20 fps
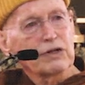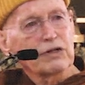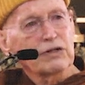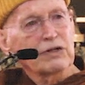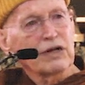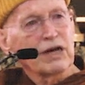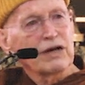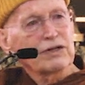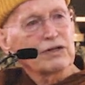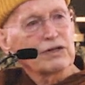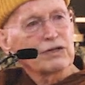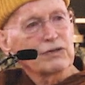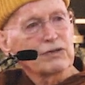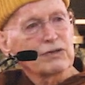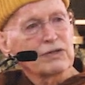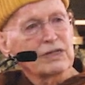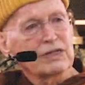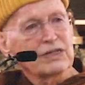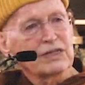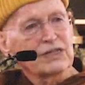You're not
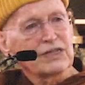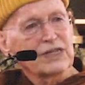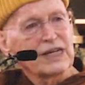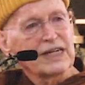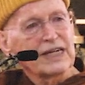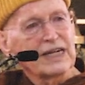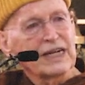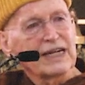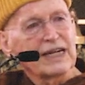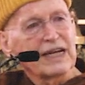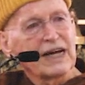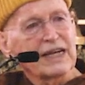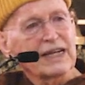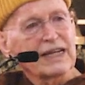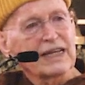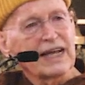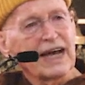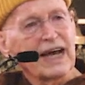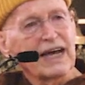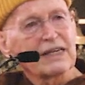used to sitting
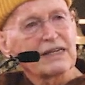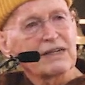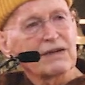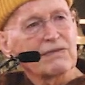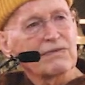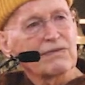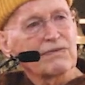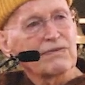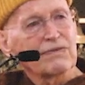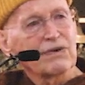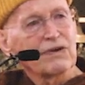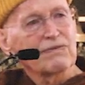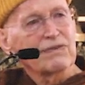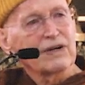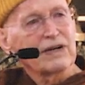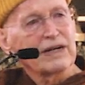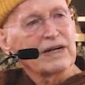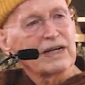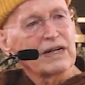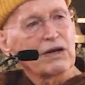like that for
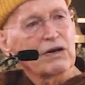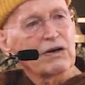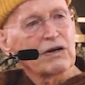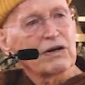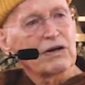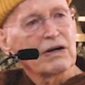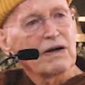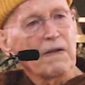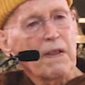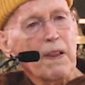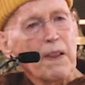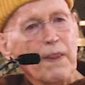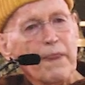very long.